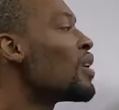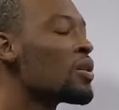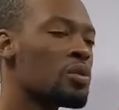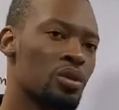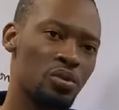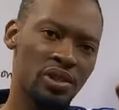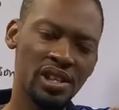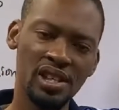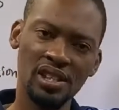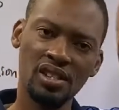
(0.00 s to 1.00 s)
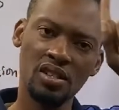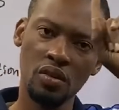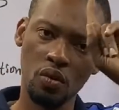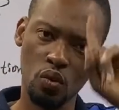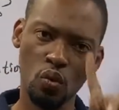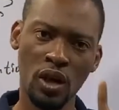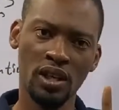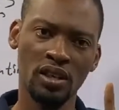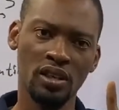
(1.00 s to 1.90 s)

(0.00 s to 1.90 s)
are going to get one.